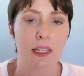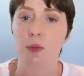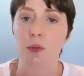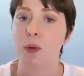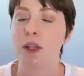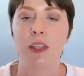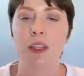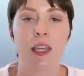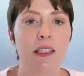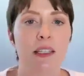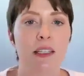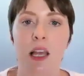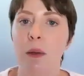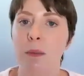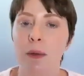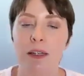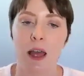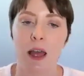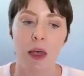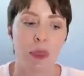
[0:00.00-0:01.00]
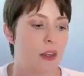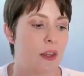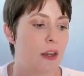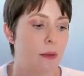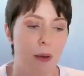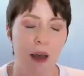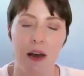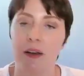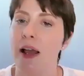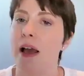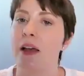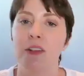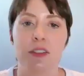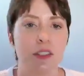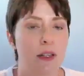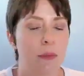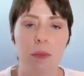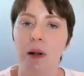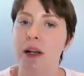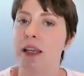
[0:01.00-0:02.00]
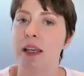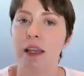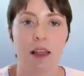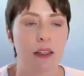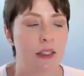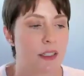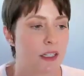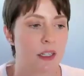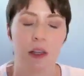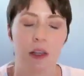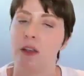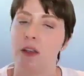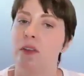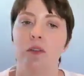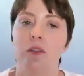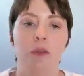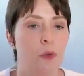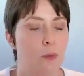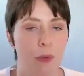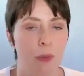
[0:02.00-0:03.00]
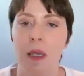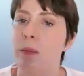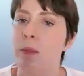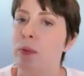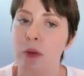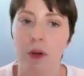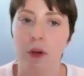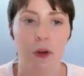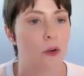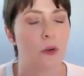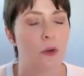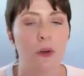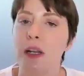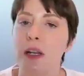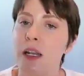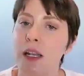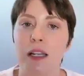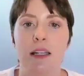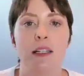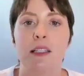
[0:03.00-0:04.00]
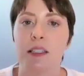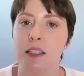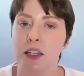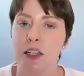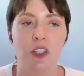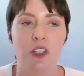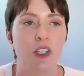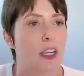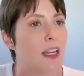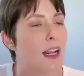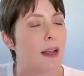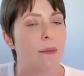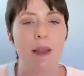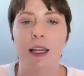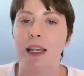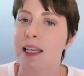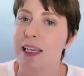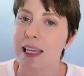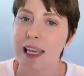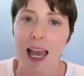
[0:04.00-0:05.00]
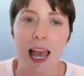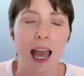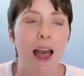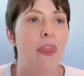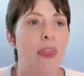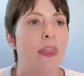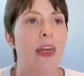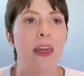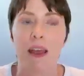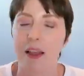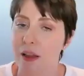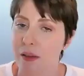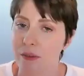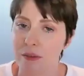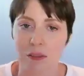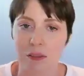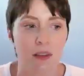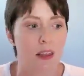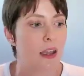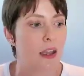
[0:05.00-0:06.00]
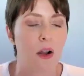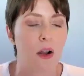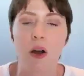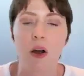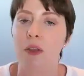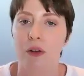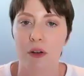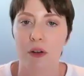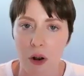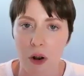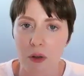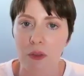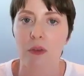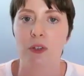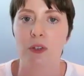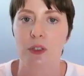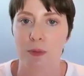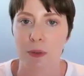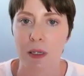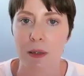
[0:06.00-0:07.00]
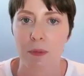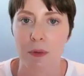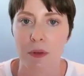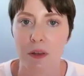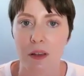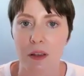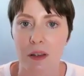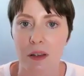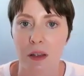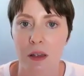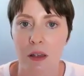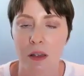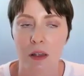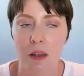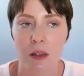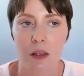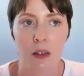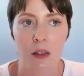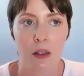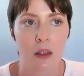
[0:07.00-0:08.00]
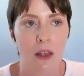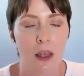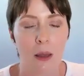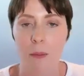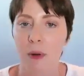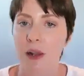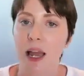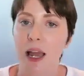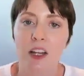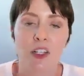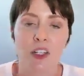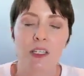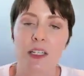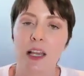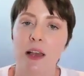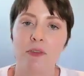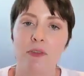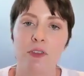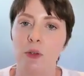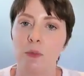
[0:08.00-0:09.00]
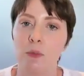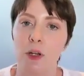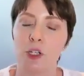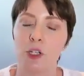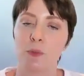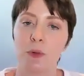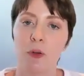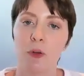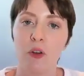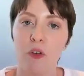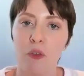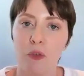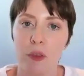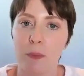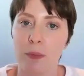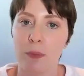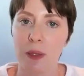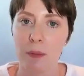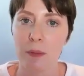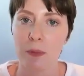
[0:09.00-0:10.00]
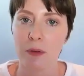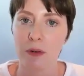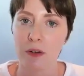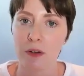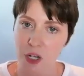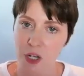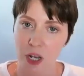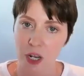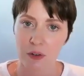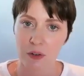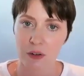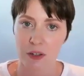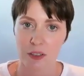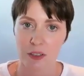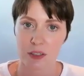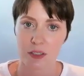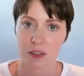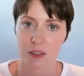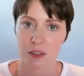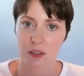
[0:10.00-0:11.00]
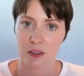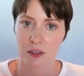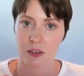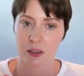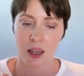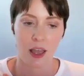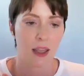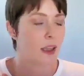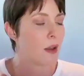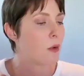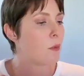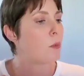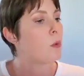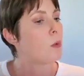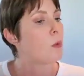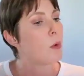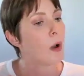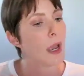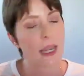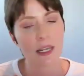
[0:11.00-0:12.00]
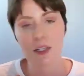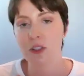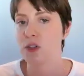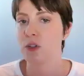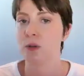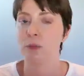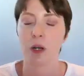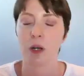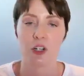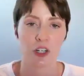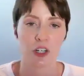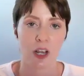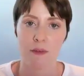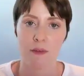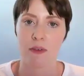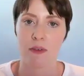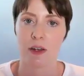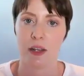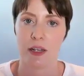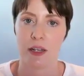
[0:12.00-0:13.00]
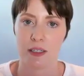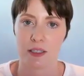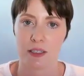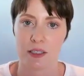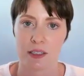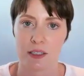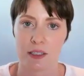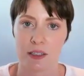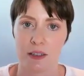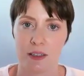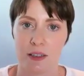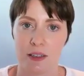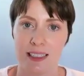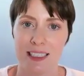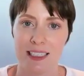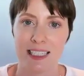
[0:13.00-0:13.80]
That's why you can't tell me nothing about how people are greedy and stingy. I'm like, yeah, there are those people, but I just have too much proof that people are generous. I got way too much evidence.